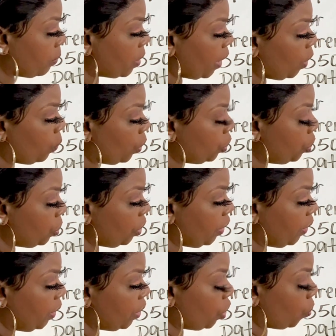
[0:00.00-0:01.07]
I didn't want you to get
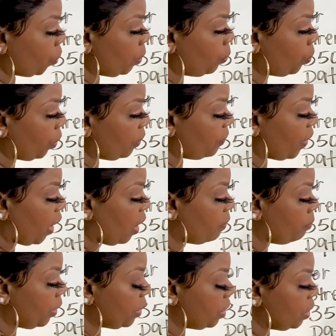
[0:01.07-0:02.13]
this 3.5
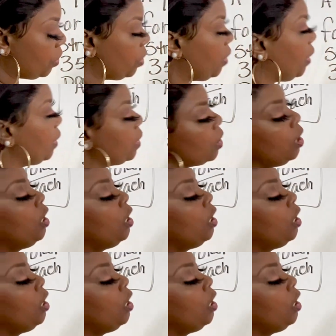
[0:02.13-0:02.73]
mixed into this.